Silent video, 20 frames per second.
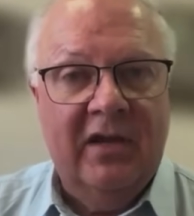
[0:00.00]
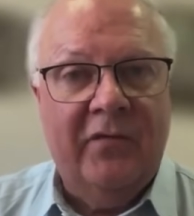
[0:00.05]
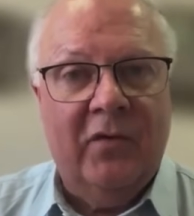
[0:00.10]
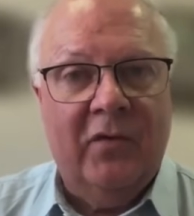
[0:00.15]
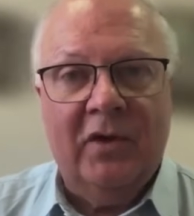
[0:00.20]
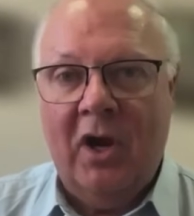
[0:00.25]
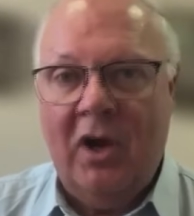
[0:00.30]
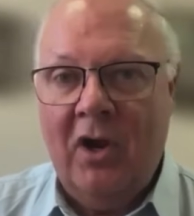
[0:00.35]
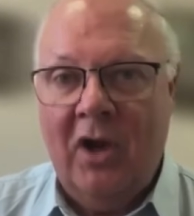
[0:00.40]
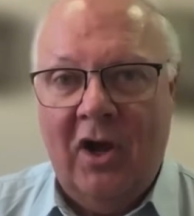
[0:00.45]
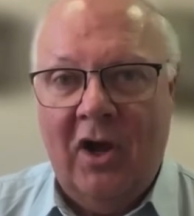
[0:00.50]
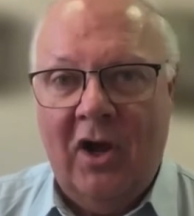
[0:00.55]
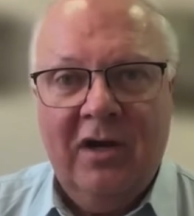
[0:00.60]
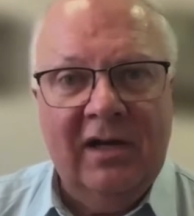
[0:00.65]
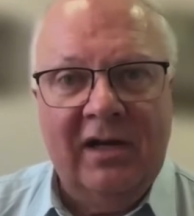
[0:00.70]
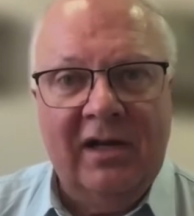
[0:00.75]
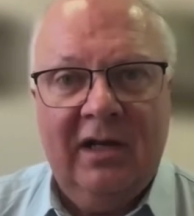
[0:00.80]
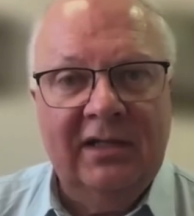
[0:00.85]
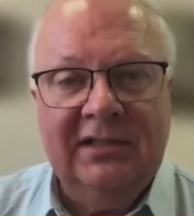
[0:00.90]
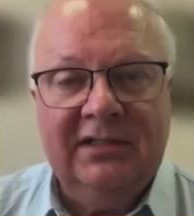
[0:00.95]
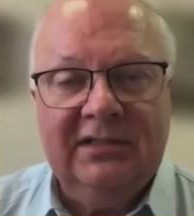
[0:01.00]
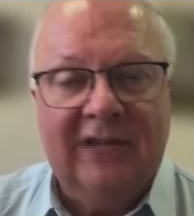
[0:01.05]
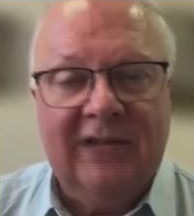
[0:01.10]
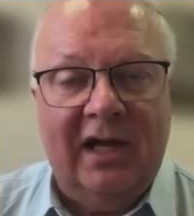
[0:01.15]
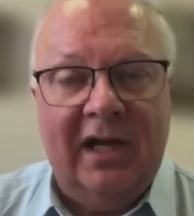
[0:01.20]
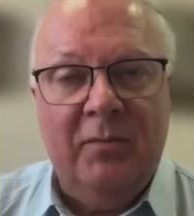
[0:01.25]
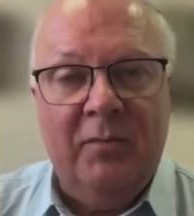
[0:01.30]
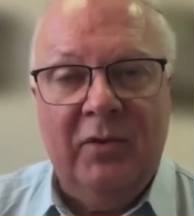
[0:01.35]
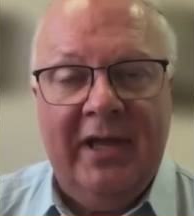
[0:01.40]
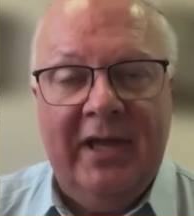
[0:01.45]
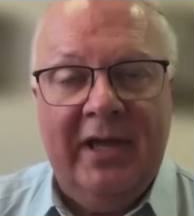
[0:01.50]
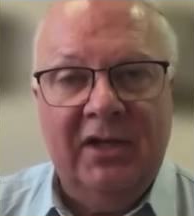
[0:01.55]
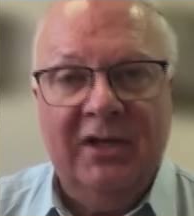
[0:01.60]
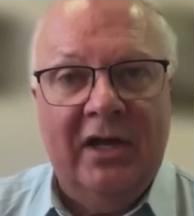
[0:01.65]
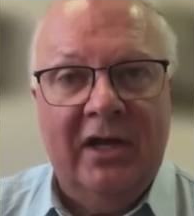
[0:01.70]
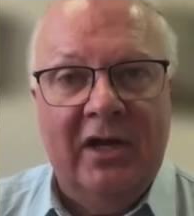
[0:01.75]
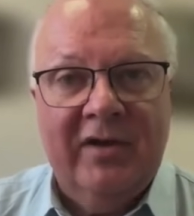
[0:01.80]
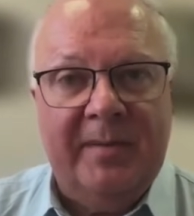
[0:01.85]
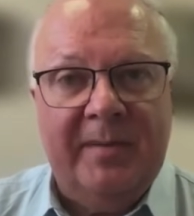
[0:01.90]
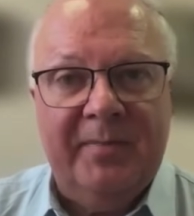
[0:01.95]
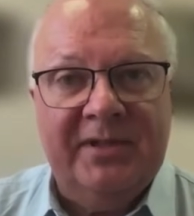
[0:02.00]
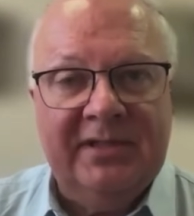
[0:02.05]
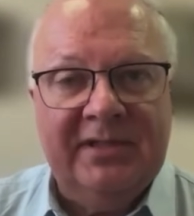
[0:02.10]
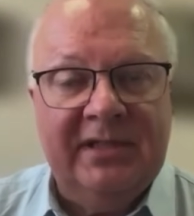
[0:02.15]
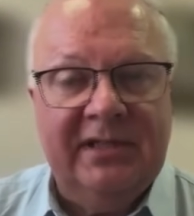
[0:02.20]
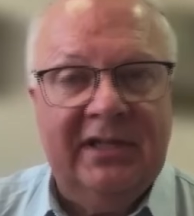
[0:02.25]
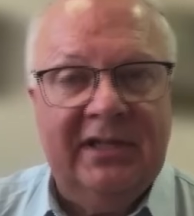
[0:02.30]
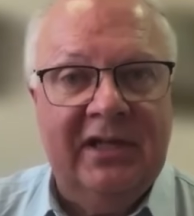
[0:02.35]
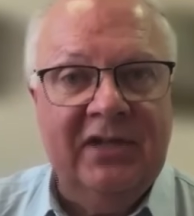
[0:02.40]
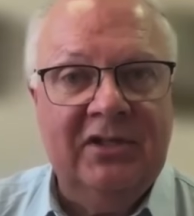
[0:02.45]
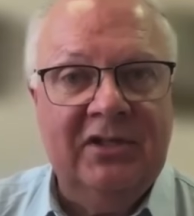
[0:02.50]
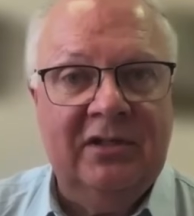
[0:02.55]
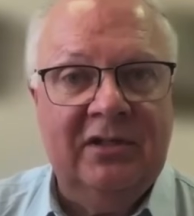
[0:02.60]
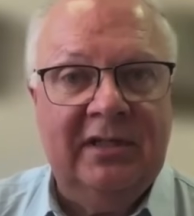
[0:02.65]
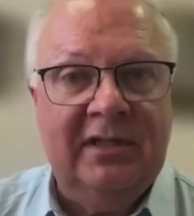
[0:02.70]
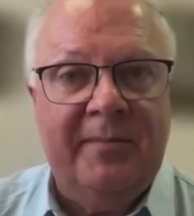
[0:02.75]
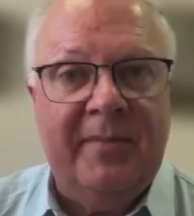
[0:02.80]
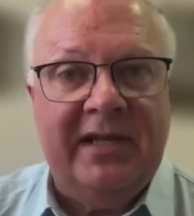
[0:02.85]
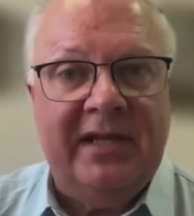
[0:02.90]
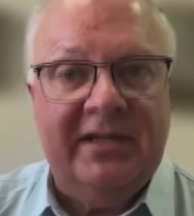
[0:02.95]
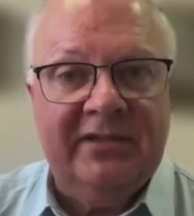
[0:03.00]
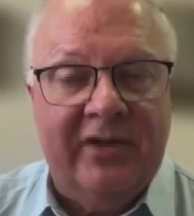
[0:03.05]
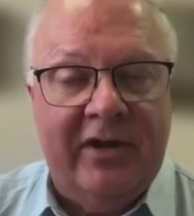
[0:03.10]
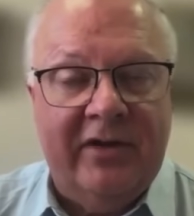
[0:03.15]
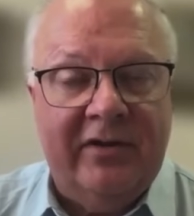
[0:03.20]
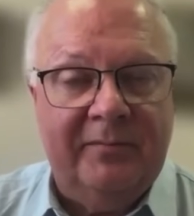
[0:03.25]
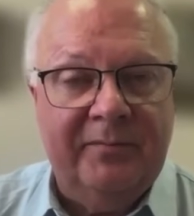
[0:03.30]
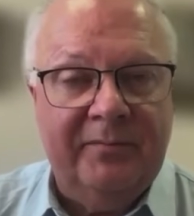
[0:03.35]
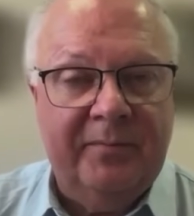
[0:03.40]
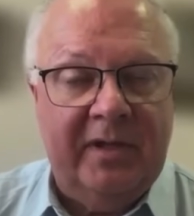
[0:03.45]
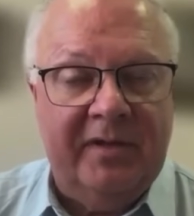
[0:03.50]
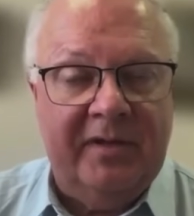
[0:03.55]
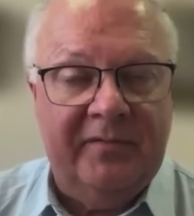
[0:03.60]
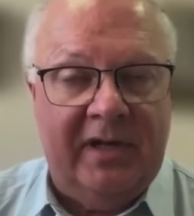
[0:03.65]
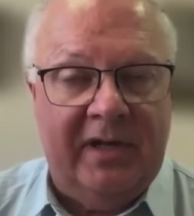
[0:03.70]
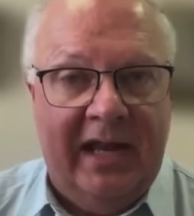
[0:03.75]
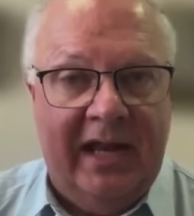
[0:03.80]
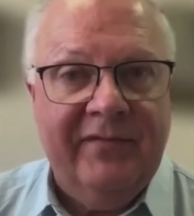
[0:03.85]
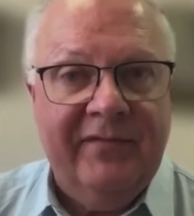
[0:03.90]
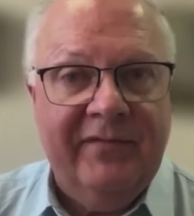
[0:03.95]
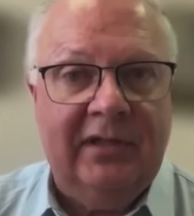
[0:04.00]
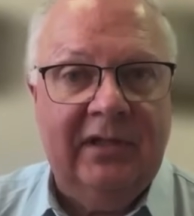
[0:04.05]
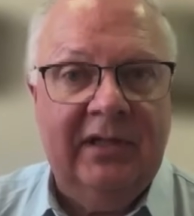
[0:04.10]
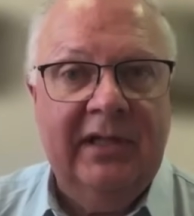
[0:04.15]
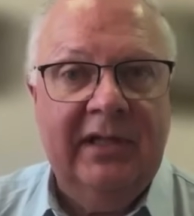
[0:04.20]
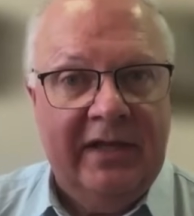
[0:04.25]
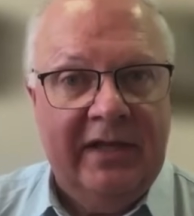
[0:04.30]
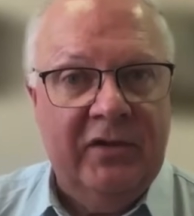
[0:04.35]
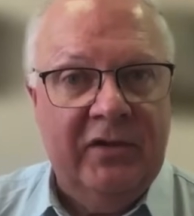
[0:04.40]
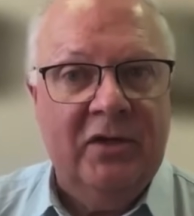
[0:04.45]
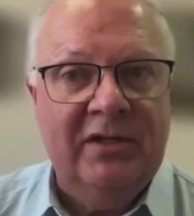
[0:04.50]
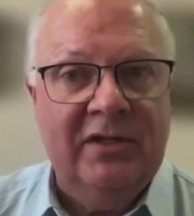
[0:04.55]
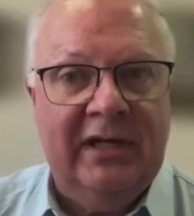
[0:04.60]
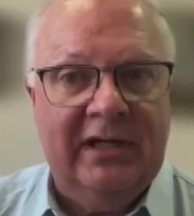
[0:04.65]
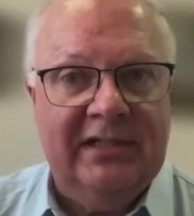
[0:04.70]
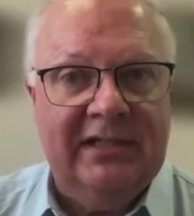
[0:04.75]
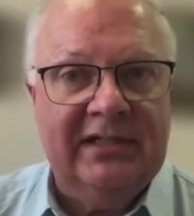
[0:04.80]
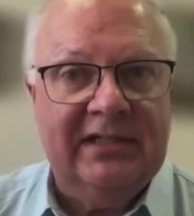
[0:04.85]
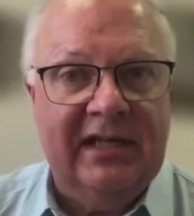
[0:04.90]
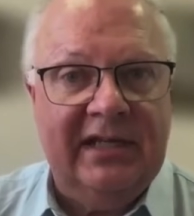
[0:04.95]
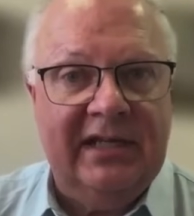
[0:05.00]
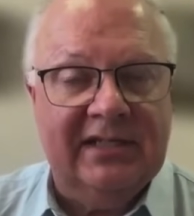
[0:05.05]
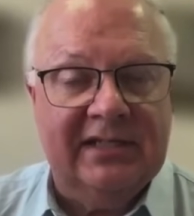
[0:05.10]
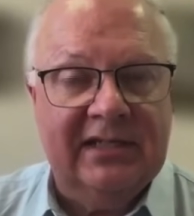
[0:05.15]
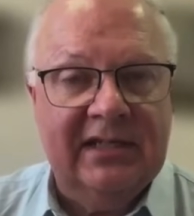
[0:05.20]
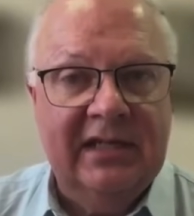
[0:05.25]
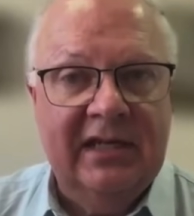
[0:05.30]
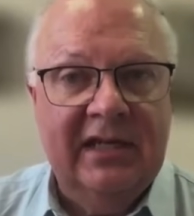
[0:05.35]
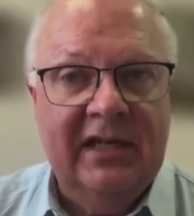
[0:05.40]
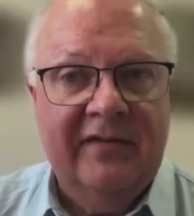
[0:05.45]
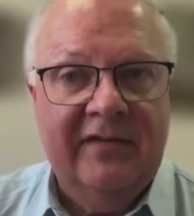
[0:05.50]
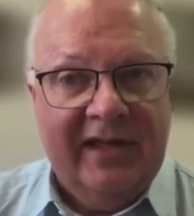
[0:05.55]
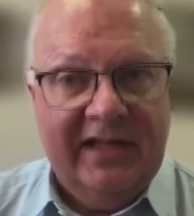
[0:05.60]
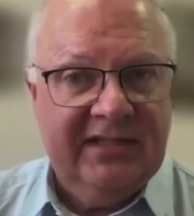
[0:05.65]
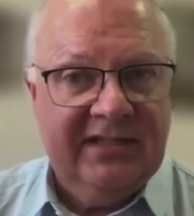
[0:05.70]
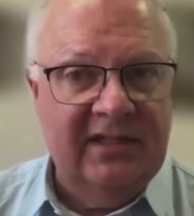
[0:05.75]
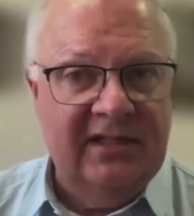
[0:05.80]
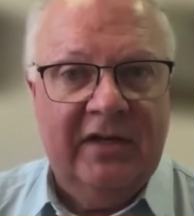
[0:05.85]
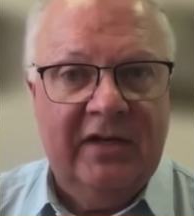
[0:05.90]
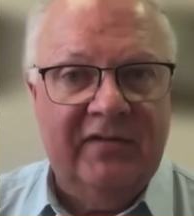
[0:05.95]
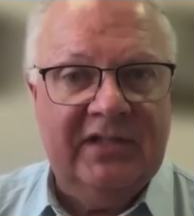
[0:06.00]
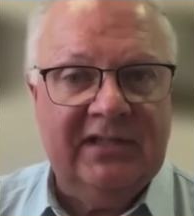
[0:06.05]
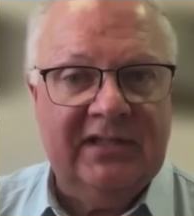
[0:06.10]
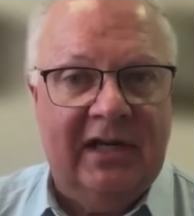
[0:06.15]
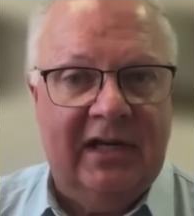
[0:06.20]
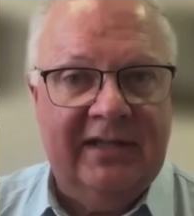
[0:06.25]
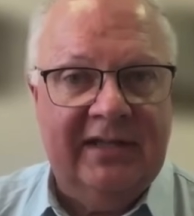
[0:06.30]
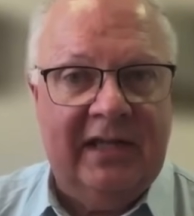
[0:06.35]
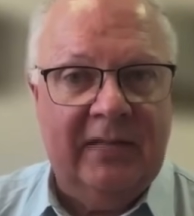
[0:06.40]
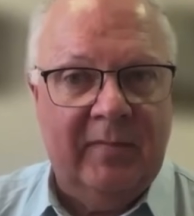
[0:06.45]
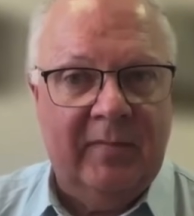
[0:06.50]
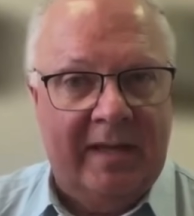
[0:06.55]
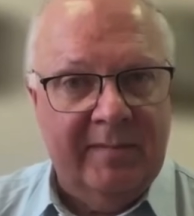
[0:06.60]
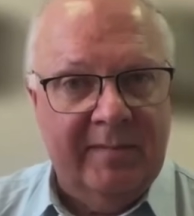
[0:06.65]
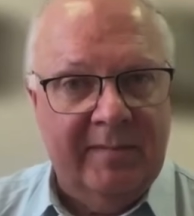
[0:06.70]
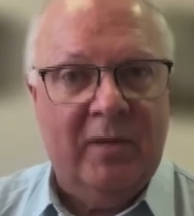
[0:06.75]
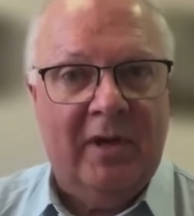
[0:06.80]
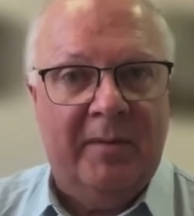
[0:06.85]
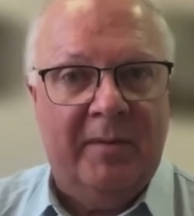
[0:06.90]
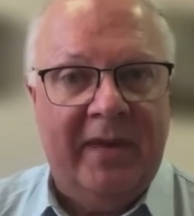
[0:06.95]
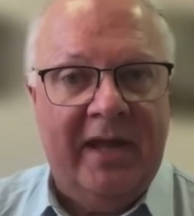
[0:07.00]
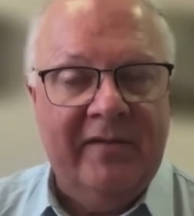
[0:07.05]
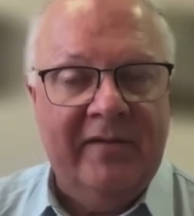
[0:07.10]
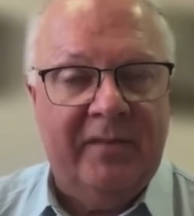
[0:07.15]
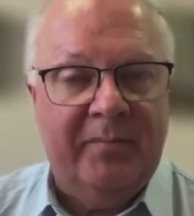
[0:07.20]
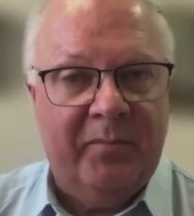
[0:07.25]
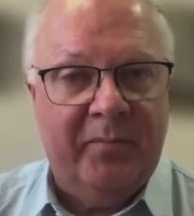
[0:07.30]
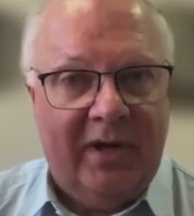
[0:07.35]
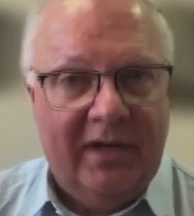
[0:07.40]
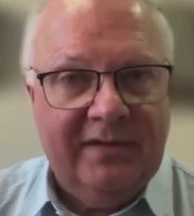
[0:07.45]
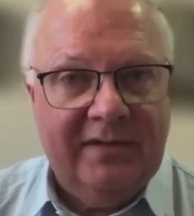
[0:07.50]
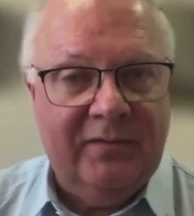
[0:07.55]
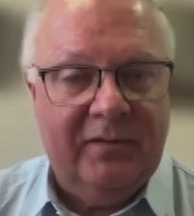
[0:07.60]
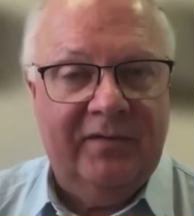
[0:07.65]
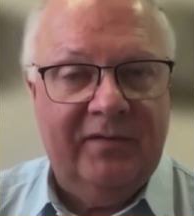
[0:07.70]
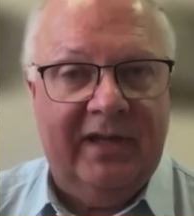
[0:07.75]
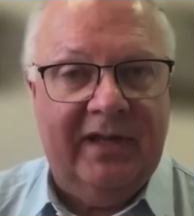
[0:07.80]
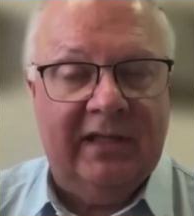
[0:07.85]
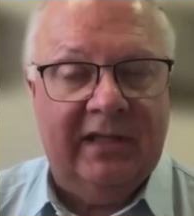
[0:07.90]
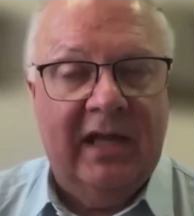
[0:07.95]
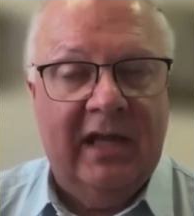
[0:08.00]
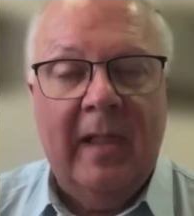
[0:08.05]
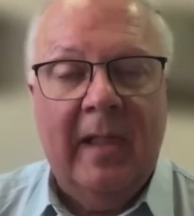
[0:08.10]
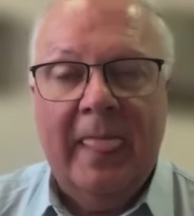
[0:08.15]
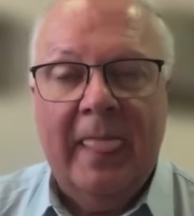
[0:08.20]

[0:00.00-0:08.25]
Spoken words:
For a long, long time, we had no representation on an ambassadorial level in the United States. That's an oversight, and maybe we are paying the price for that.